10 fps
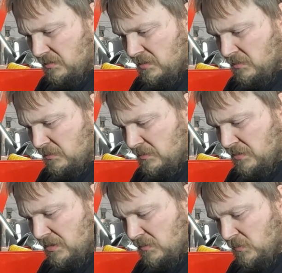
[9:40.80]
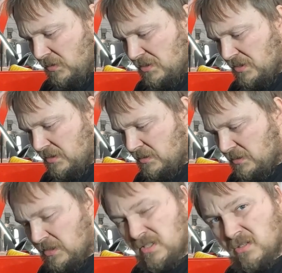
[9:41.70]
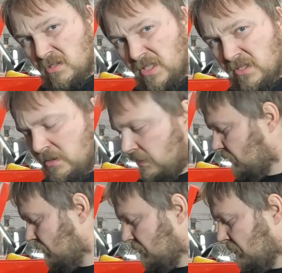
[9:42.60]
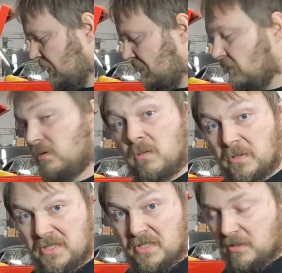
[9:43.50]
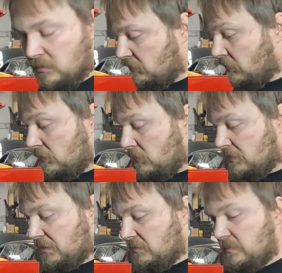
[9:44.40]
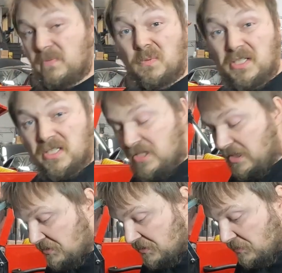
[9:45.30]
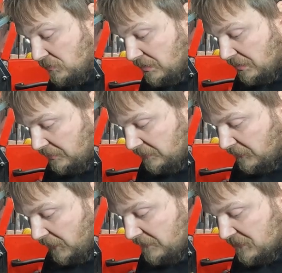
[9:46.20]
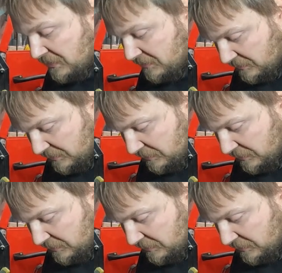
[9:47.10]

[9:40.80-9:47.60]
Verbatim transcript: you know, there's nothing worse than you get a light that lets you know that's getting low, and then before you get a chance to do anything, five seconds